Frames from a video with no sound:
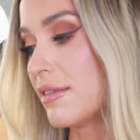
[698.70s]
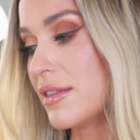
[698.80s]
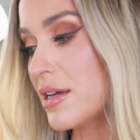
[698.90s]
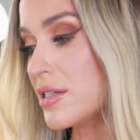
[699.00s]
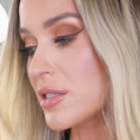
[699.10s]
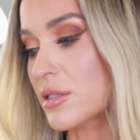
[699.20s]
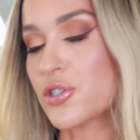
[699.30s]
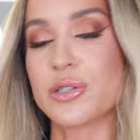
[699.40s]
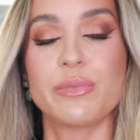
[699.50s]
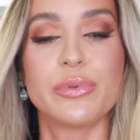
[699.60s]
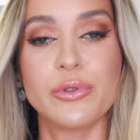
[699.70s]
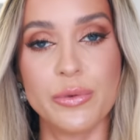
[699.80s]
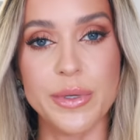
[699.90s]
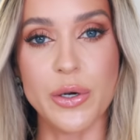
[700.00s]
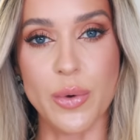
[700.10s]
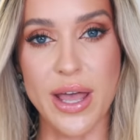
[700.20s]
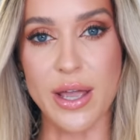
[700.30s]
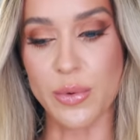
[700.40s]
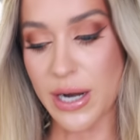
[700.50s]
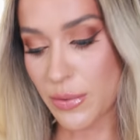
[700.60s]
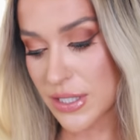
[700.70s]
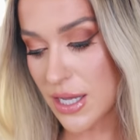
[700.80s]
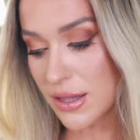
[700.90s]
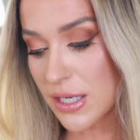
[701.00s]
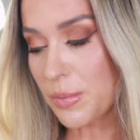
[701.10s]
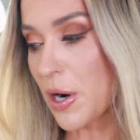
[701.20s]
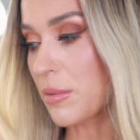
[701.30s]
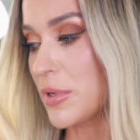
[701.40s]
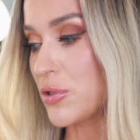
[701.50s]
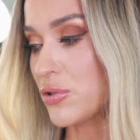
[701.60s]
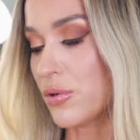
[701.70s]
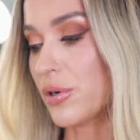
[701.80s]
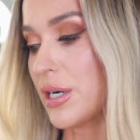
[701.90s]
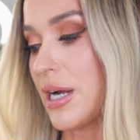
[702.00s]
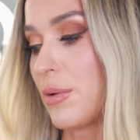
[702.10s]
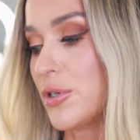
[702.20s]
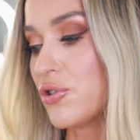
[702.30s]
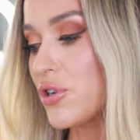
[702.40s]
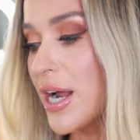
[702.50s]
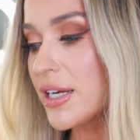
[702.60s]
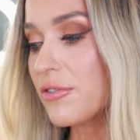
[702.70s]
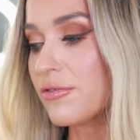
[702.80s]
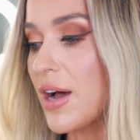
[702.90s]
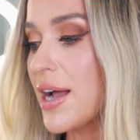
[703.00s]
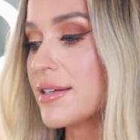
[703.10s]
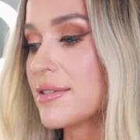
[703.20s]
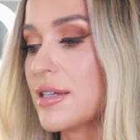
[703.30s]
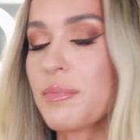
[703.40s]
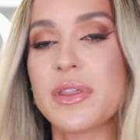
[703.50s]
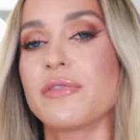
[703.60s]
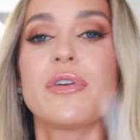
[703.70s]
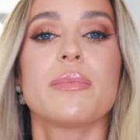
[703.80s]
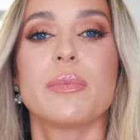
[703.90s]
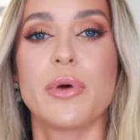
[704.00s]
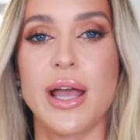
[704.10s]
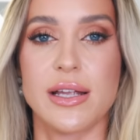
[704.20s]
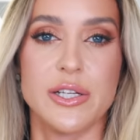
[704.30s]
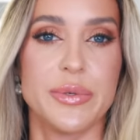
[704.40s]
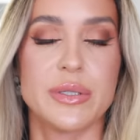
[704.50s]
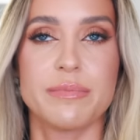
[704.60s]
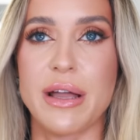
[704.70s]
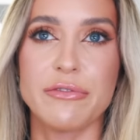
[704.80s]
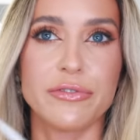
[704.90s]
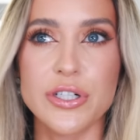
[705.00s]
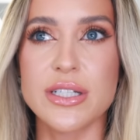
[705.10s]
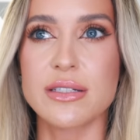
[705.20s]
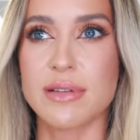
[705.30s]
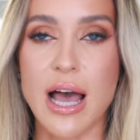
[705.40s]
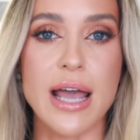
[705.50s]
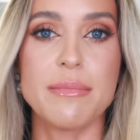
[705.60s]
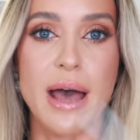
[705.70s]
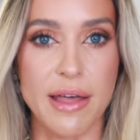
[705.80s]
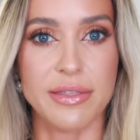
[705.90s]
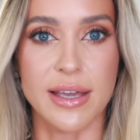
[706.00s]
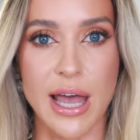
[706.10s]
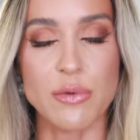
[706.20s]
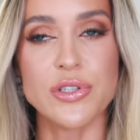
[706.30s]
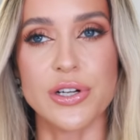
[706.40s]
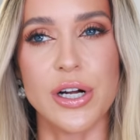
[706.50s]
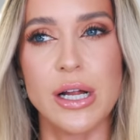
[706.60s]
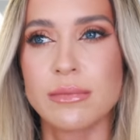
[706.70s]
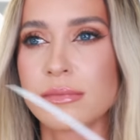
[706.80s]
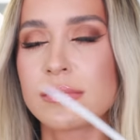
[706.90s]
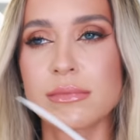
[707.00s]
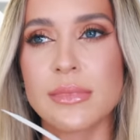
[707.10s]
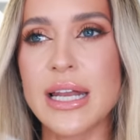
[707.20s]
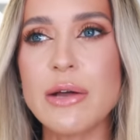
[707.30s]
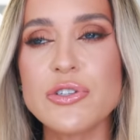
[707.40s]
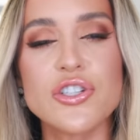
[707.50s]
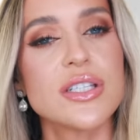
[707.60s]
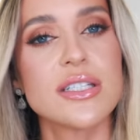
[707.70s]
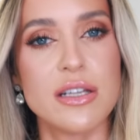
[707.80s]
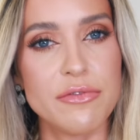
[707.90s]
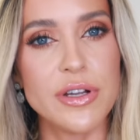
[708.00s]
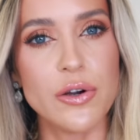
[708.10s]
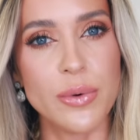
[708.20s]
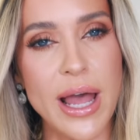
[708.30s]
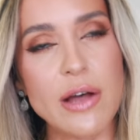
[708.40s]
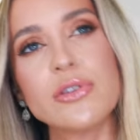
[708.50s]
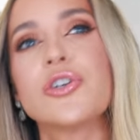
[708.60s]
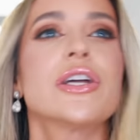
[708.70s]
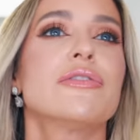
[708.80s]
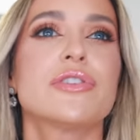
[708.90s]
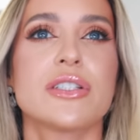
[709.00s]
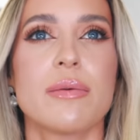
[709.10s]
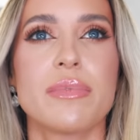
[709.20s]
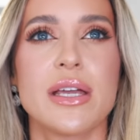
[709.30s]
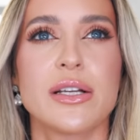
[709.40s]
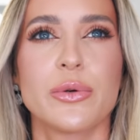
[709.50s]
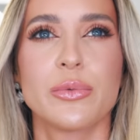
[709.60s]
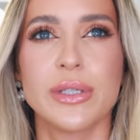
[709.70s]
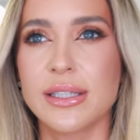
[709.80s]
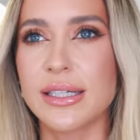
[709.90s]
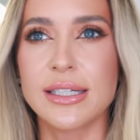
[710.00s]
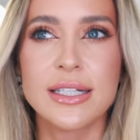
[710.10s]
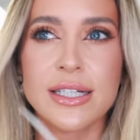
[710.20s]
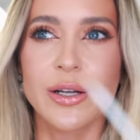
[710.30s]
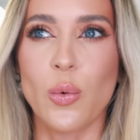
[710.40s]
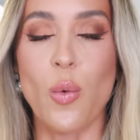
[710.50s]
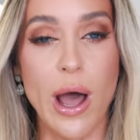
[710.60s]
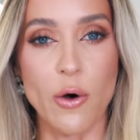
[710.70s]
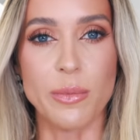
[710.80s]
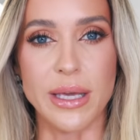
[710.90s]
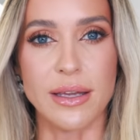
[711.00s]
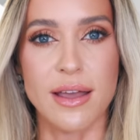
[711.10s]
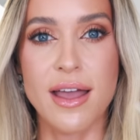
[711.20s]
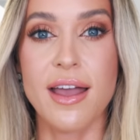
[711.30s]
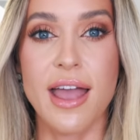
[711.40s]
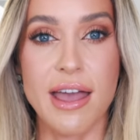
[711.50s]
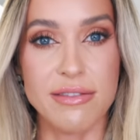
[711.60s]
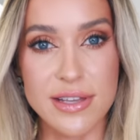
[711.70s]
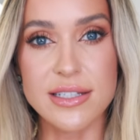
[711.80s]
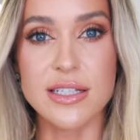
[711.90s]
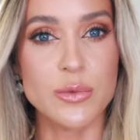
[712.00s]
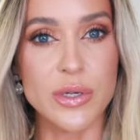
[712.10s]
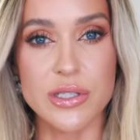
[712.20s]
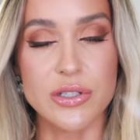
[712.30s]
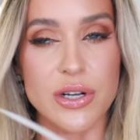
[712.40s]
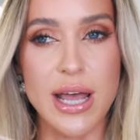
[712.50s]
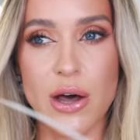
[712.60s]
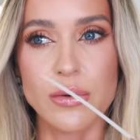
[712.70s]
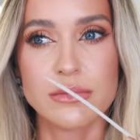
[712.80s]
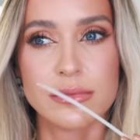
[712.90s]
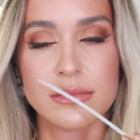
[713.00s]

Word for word: This just blew me away when I was in the department store and I was trying to find something from the brand. It was my first time at the counter and I was just sniffing around looking for something to really wow me, and this is what stood out.